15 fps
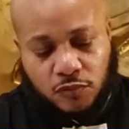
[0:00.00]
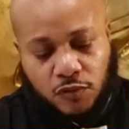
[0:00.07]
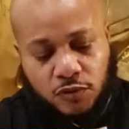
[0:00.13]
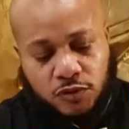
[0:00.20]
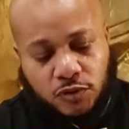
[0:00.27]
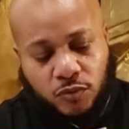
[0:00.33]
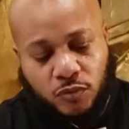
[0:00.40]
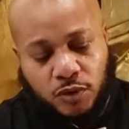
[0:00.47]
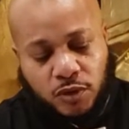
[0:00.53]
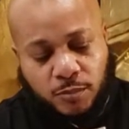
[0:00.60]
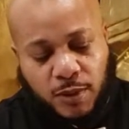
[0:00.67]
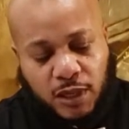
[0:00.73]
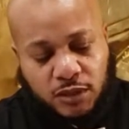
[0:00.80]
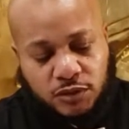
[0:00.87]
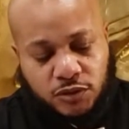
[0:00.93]
So what
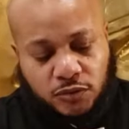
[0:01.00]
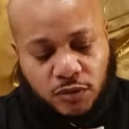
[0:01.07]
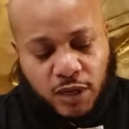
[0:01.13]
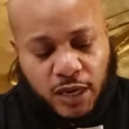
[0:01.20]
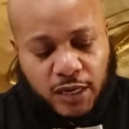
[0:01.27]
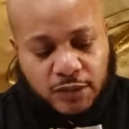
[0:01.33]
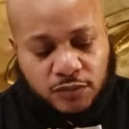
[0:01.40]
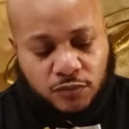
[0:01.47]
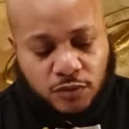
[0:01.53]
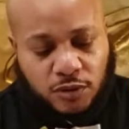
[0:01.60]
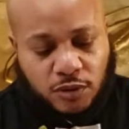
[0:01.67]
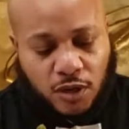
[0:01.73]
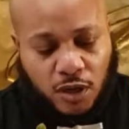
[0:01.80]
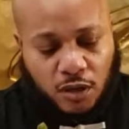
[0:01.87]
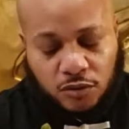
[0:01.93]
about you guys? What do
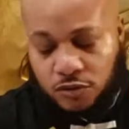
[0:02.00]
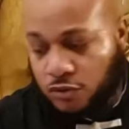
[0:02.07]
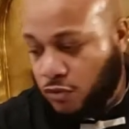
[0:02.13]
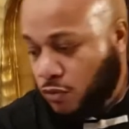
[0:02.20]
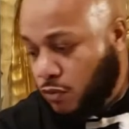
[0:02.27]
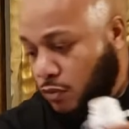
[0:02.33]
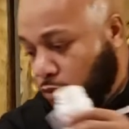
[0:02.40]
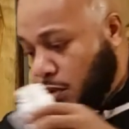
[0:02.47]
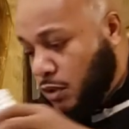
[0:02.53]
y'all do